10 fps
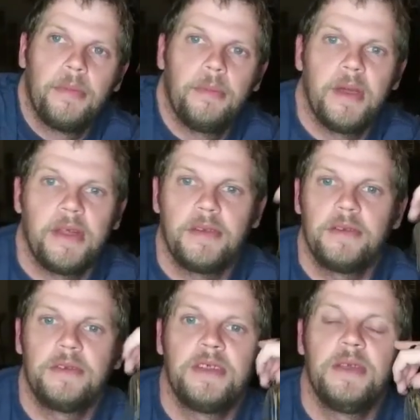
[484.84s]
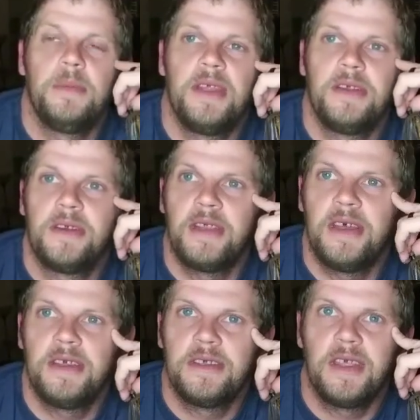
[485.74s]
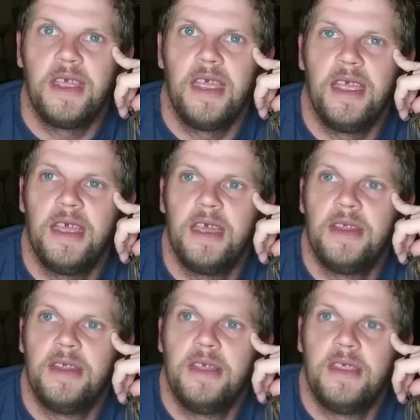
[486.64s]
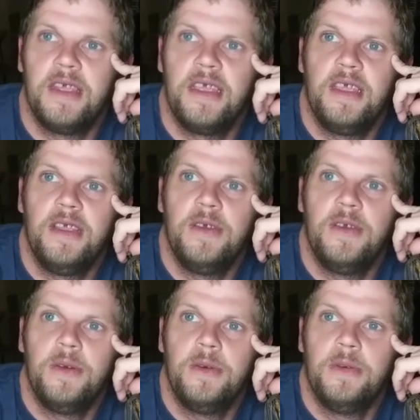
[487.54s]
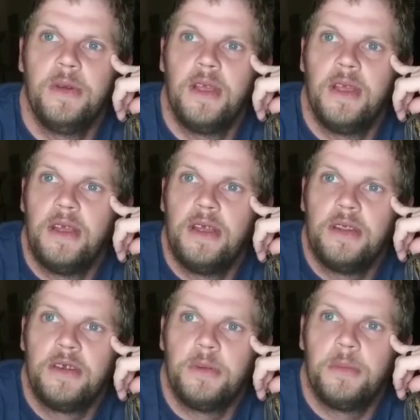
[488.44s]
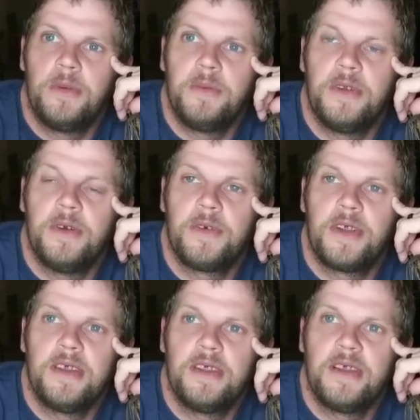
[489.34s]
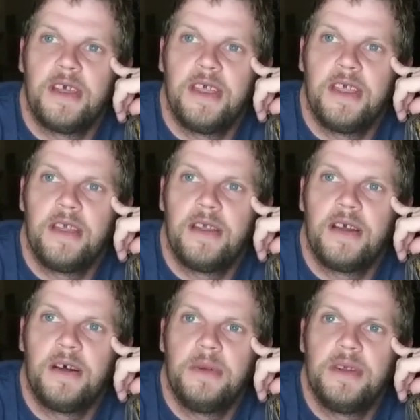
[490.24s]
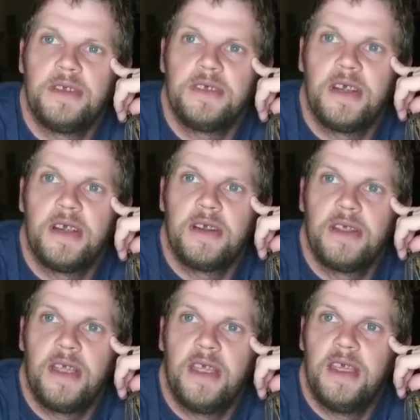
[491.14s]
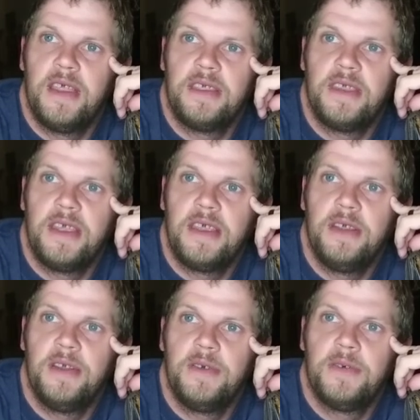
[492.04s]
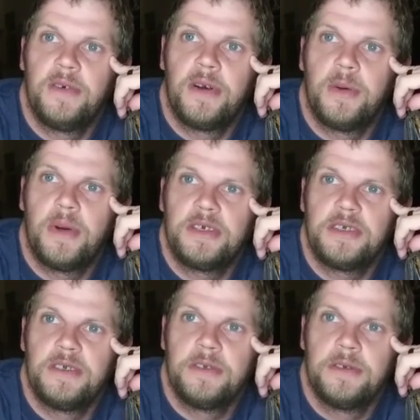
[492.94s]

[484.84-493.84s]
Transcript: about 10 minutes or less. And thank you. Don't forget to like, comment, and share, and thank you for watching.